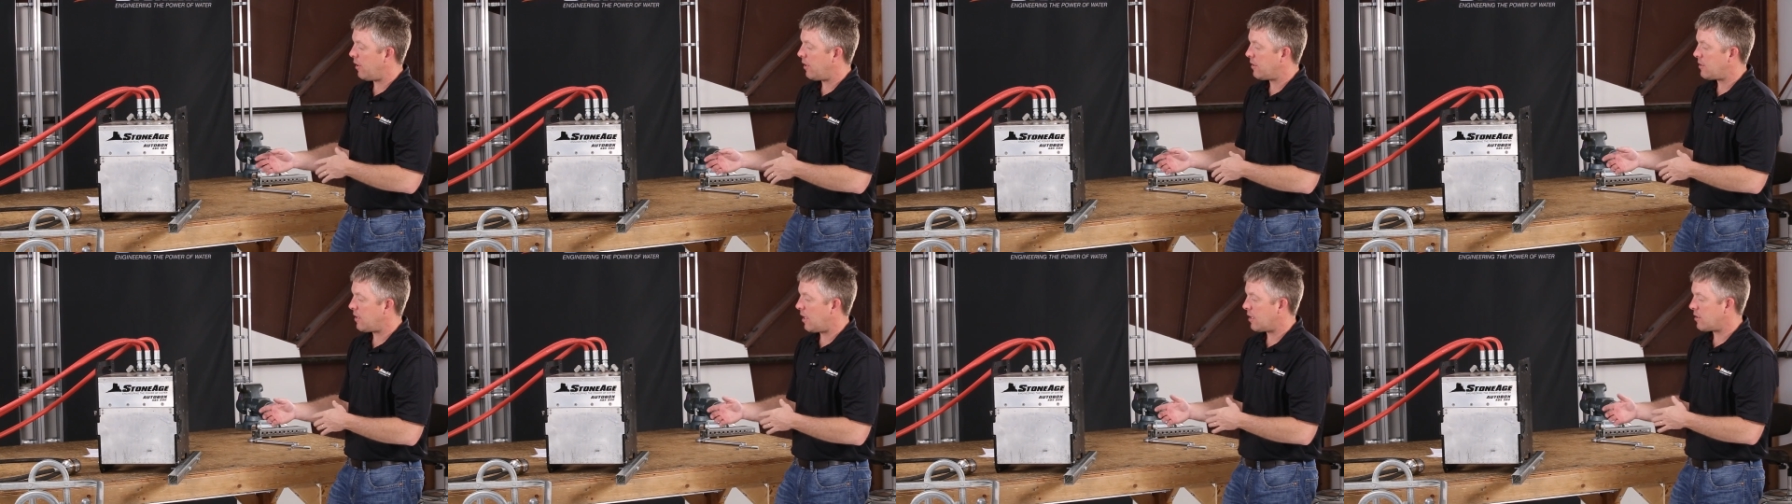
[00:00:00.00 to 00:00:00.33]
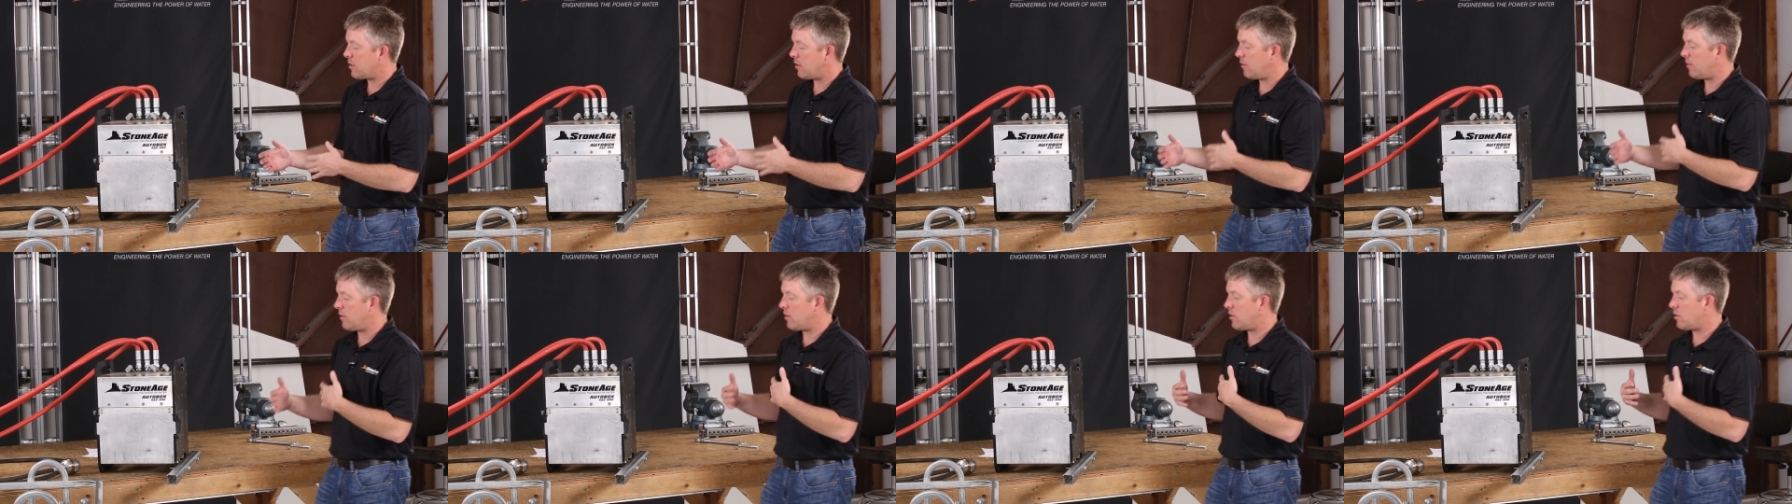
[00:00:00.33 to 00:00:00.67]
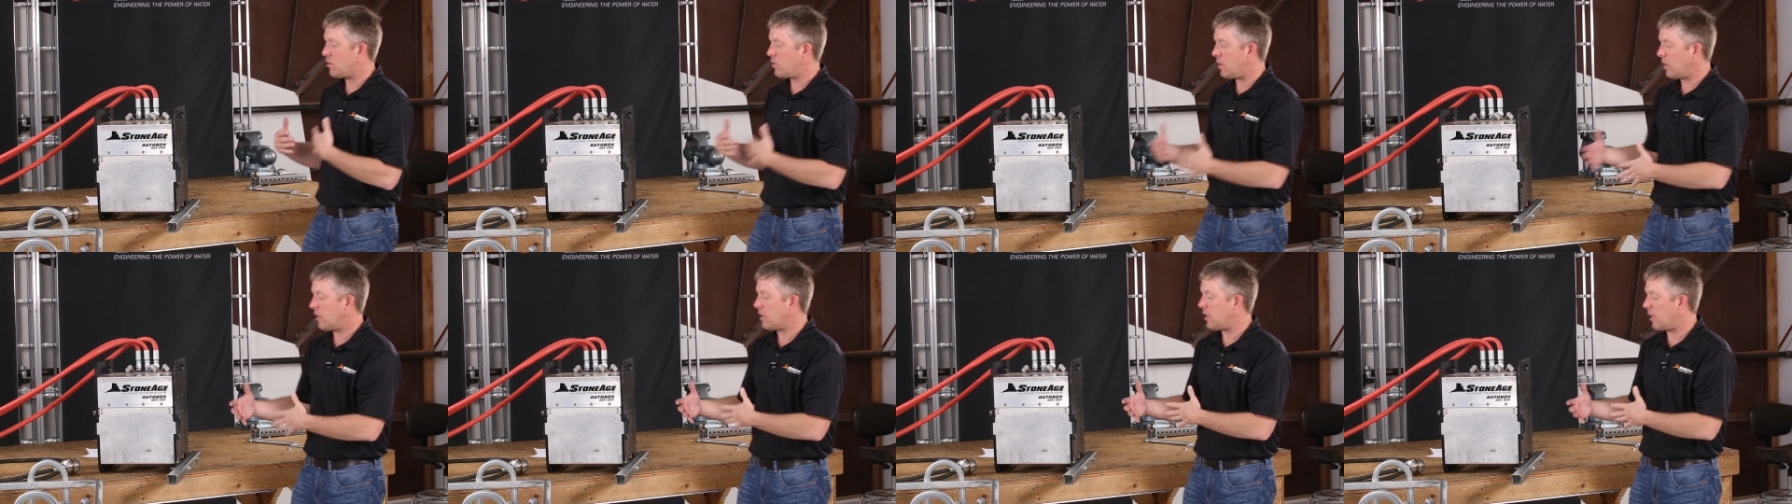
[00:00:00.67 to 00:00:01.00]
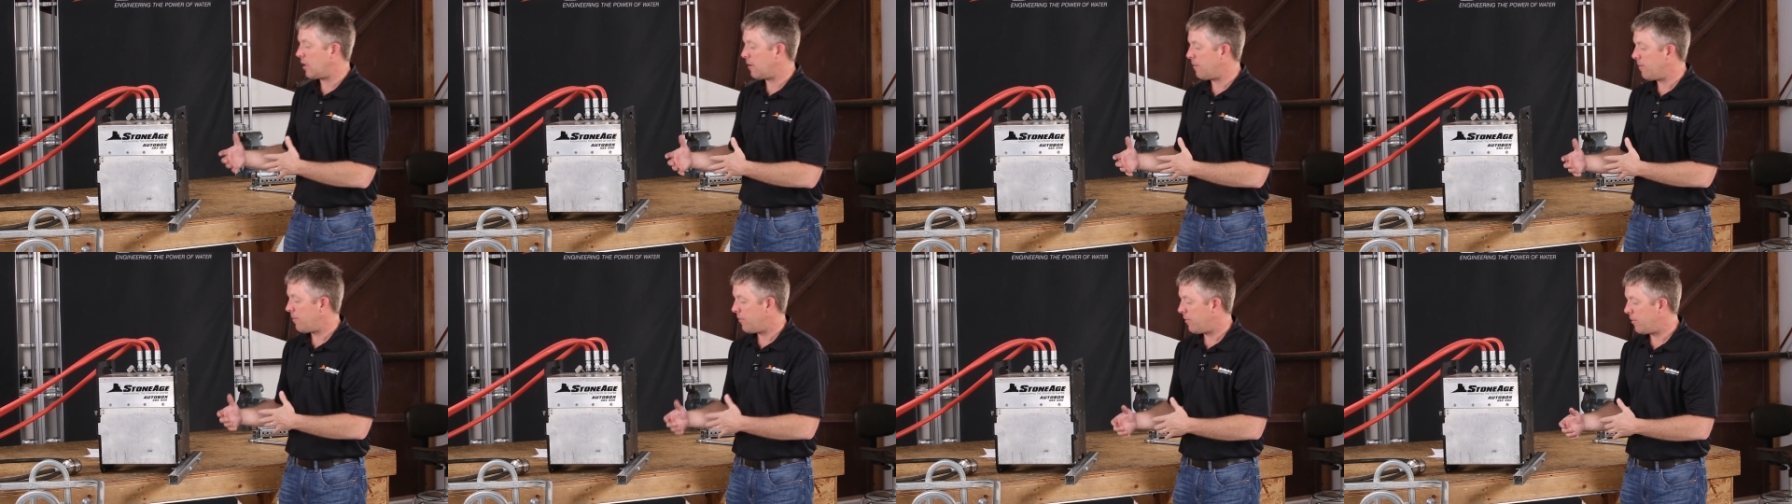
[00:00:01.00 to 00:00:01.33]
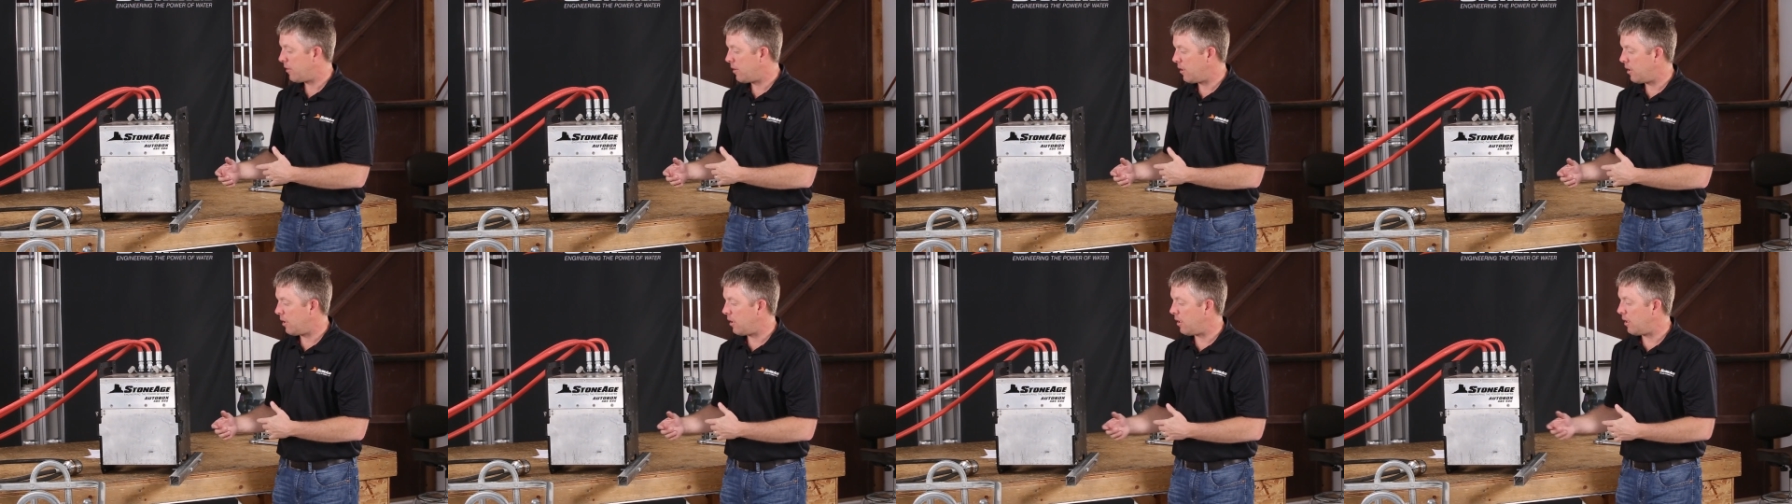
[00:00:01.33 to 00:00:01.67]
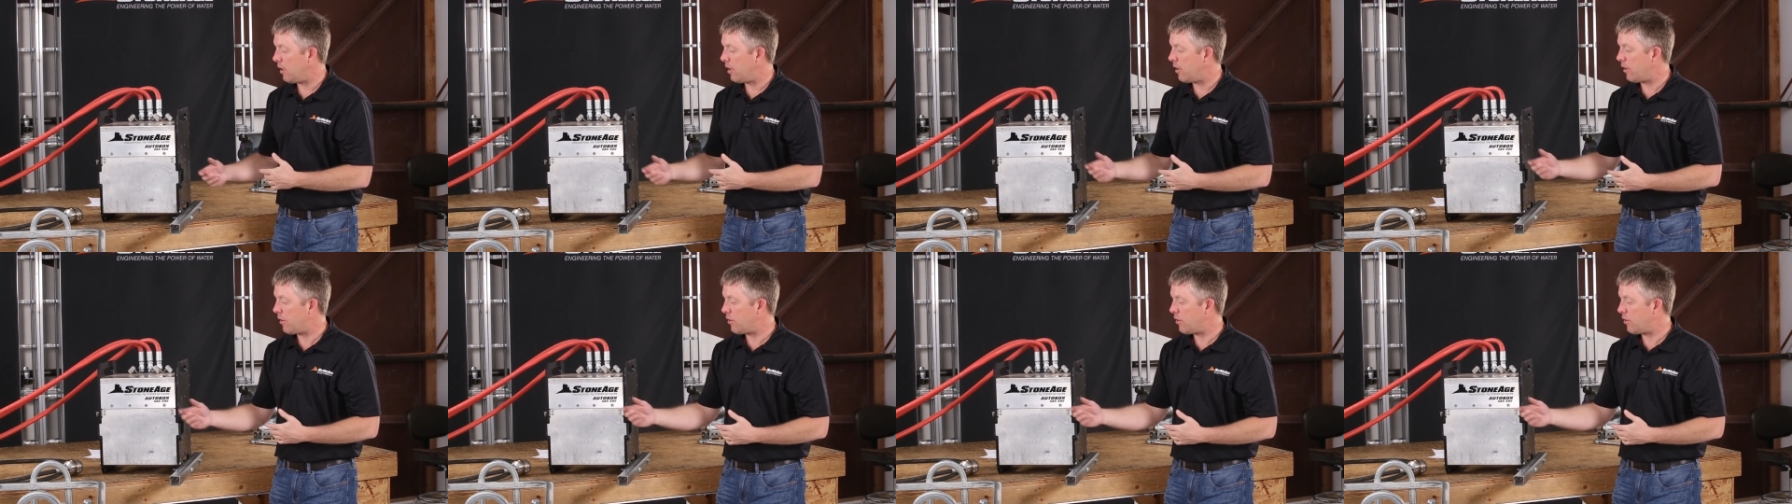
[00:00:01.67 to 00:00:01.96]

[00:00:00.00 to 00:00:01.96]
it's actually restricting the